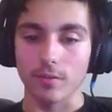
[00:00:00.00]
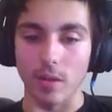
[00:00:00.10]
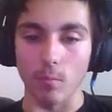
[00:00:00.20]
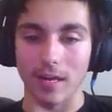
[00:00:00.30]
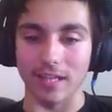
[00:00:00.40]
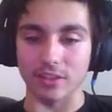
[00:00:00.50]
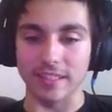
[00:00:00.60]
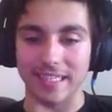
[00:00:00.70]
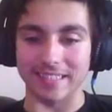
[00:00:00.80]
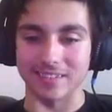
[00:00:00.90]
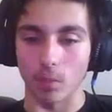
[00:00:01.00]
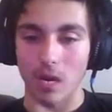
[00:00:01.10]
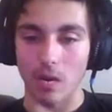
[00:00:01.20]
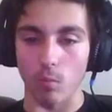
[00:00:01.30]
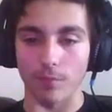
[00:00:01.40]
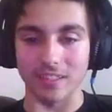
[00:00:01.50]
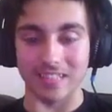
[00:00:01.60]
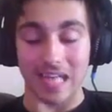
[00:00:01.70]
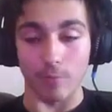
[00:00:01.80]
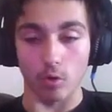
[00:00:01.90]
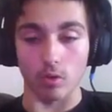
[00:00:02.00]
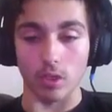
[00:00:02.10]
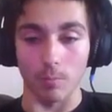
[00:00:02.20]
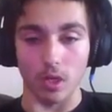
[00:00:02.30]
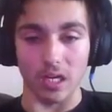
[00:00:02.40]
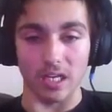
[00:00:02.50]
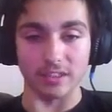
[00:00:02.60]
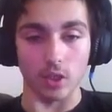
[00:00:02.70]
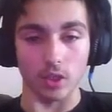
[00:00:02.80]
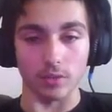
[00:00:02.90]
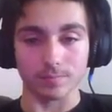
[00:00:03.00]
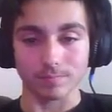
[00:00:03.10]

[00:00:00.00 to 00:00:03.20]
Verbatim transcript: then we'll actually get somewhere with this level. Come on, guys, God.